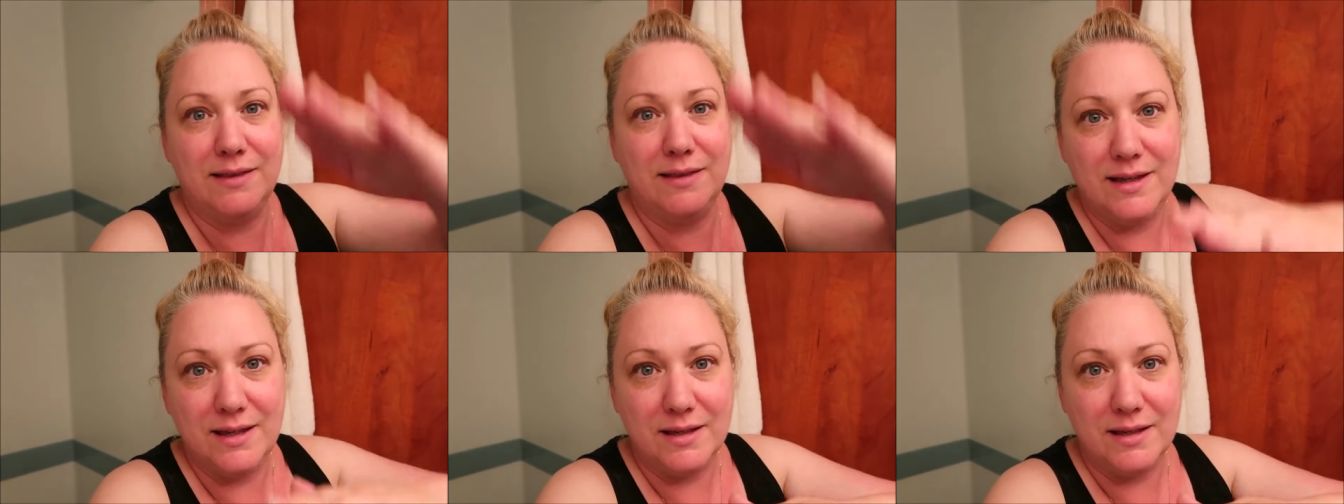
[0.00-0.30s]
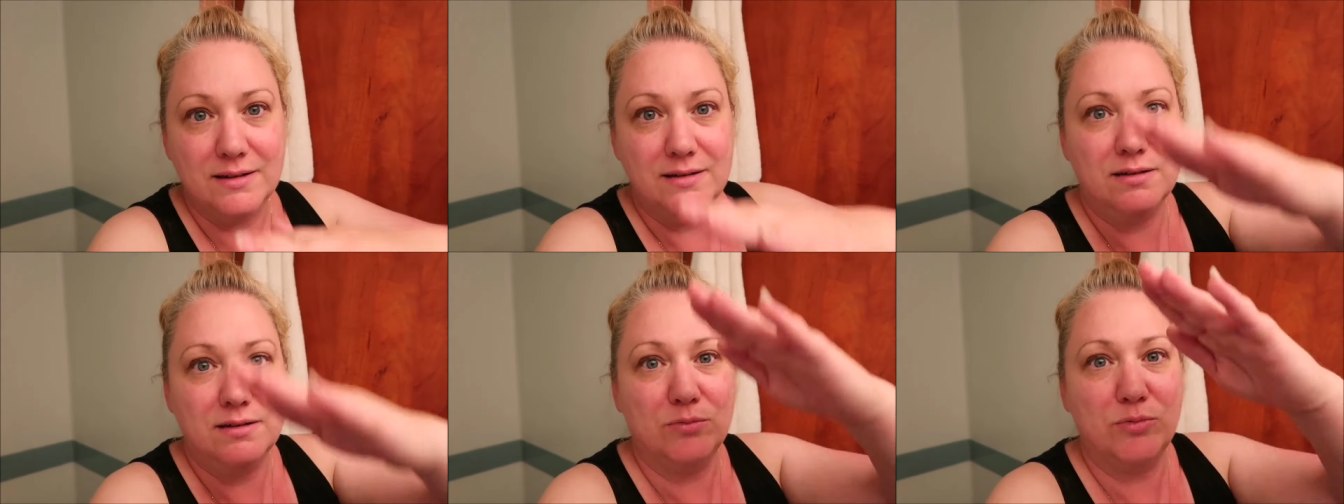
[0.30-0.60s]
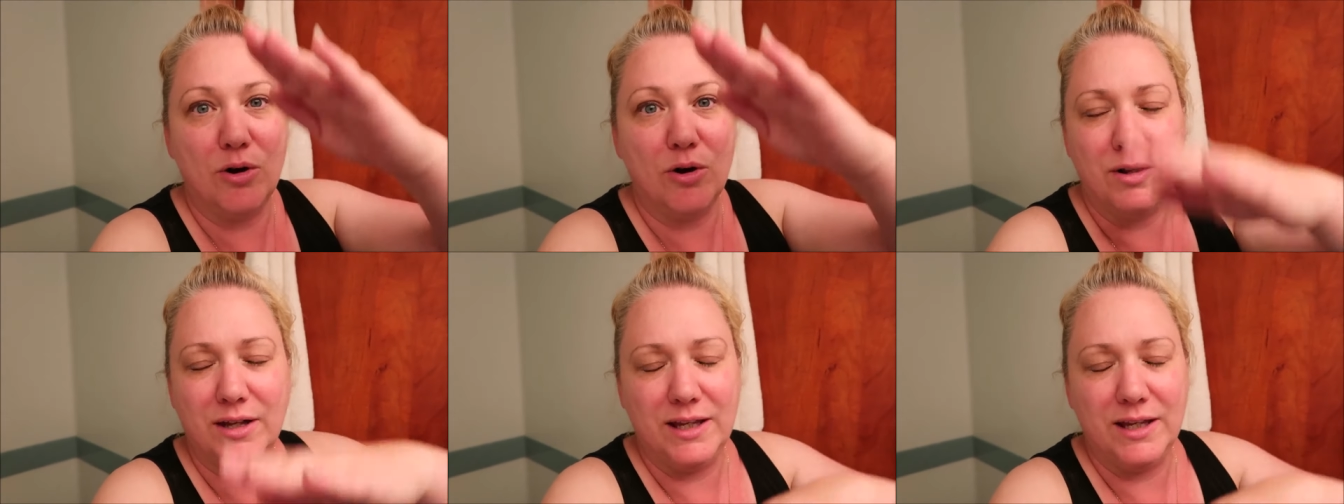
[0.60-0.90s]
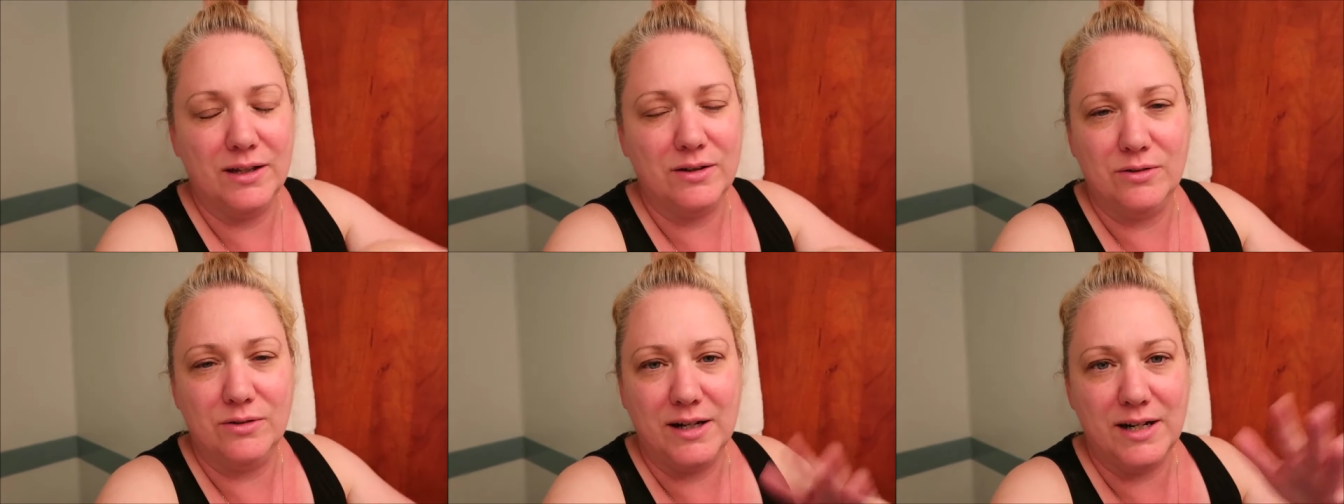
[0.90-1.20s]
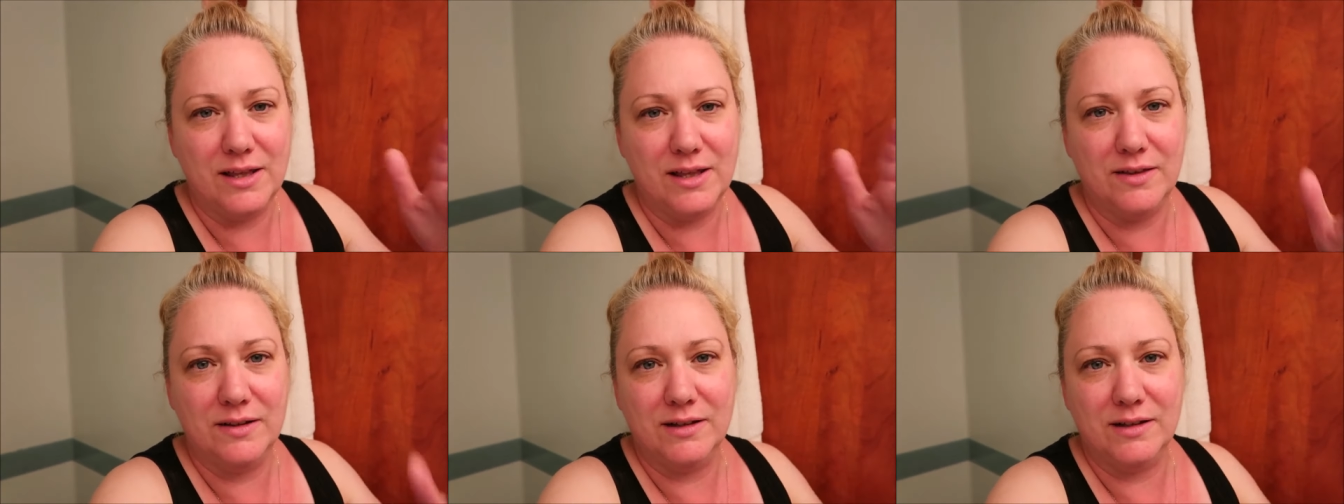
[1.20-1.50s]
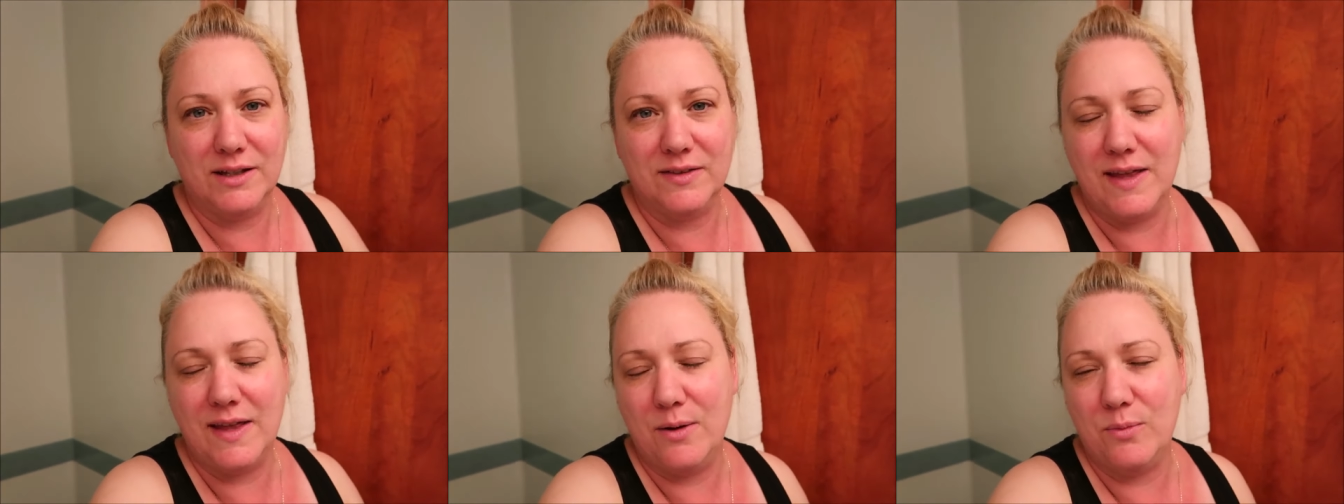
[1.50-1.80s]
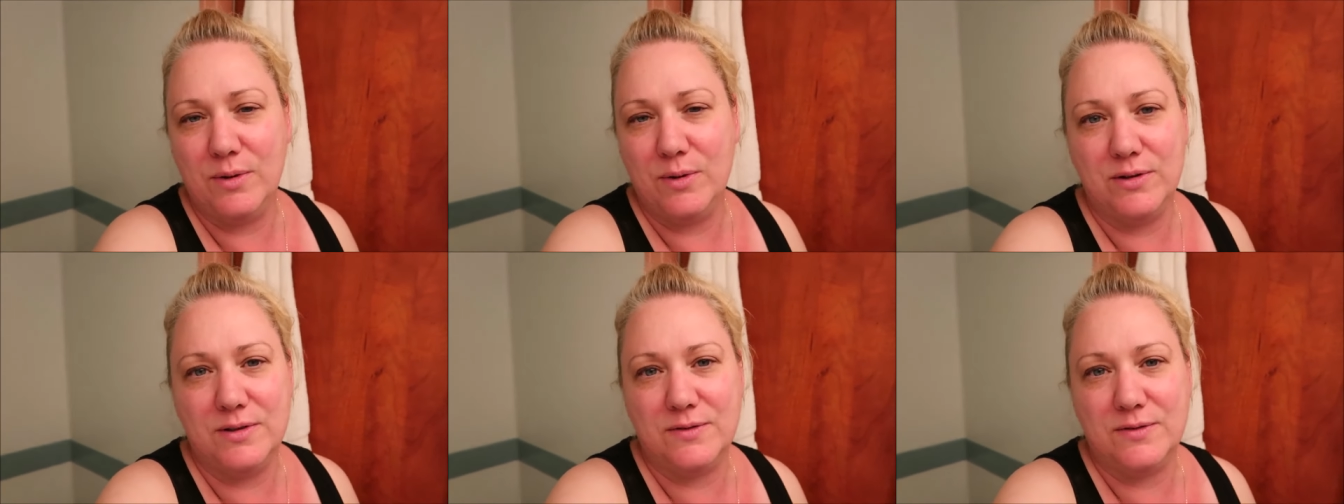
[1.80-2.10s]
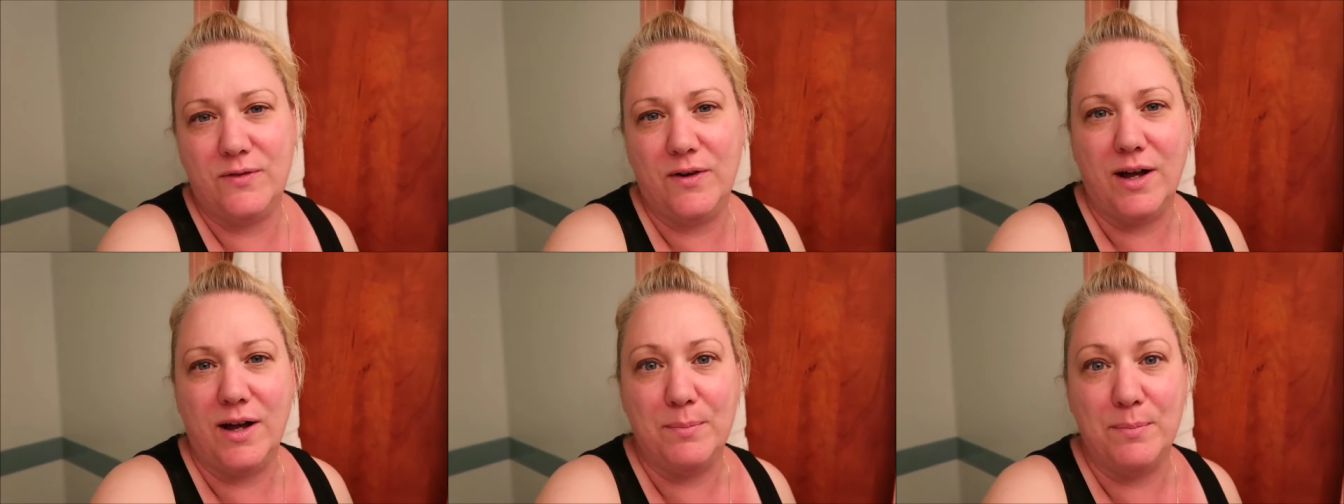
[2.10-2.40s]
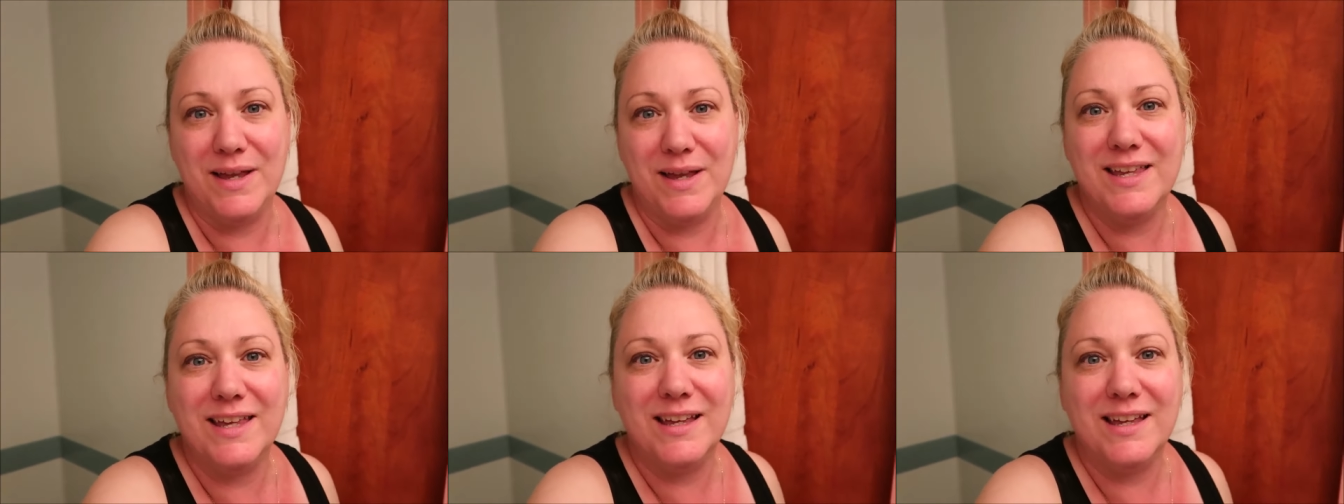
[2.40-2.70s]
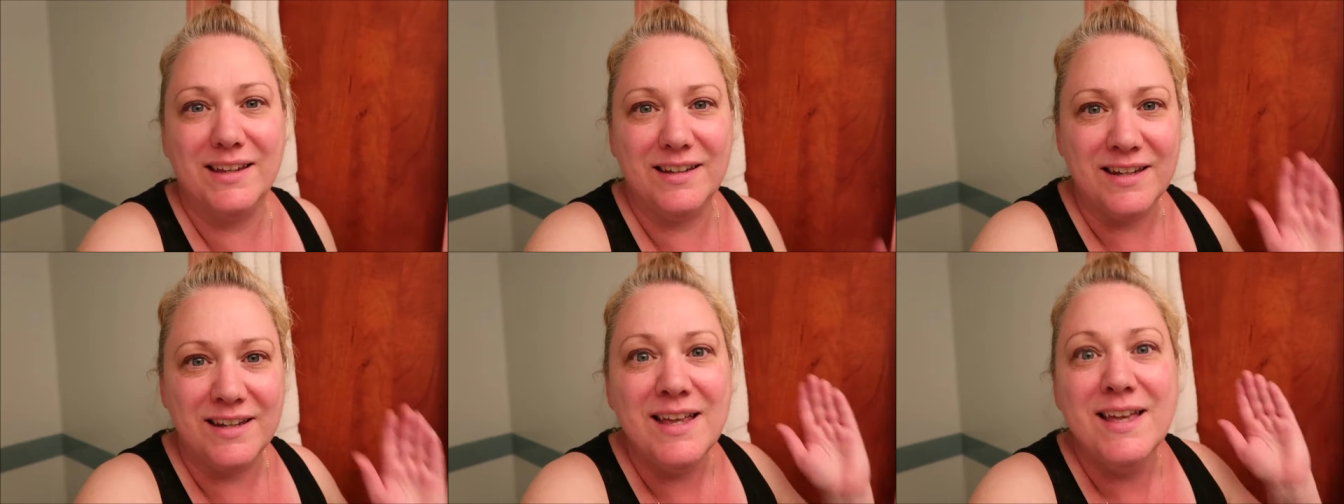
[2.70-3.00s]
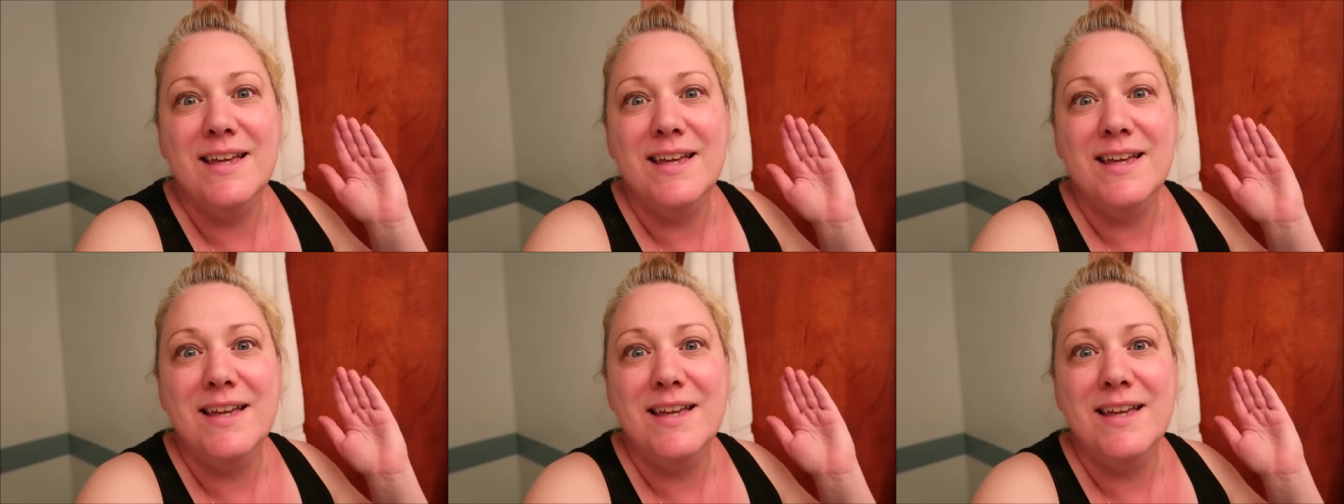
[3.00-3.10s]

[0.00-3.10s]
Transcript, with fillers: this rocking or anything like that where it's fine but you can